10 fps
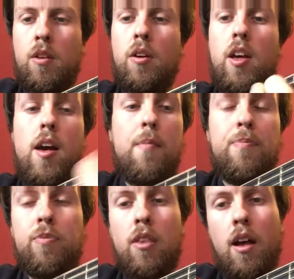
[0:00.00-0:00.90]
Okay.
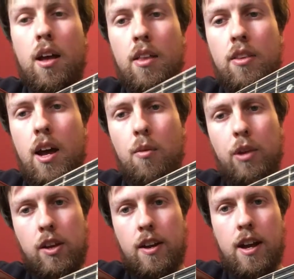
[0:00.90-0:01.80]
And now
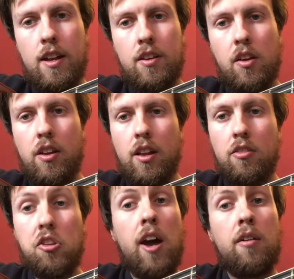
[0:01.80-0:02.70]
we can add a
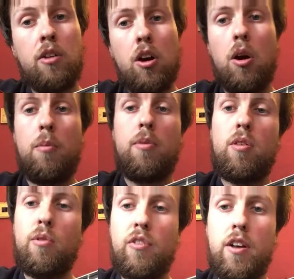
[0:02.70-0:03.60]
little down up.
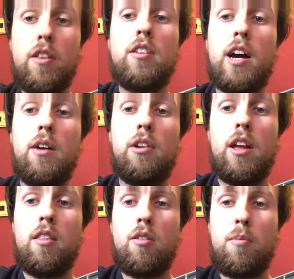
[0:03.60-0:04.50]
So we've got the down
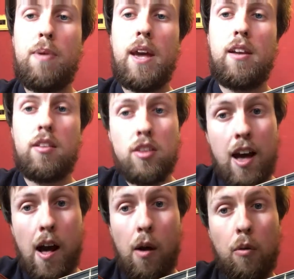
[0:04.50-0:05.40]
in, so pick
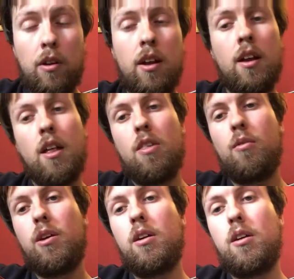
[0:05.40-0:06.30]
down.
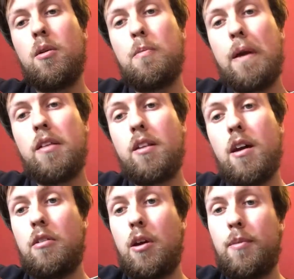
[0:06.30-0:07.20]
So we're going to go pick
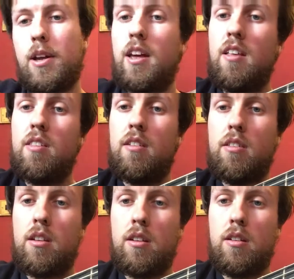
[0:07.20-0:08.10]
down up, okay? So
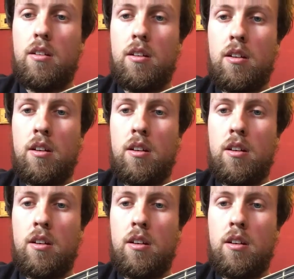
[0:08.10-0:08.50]
it's going to go...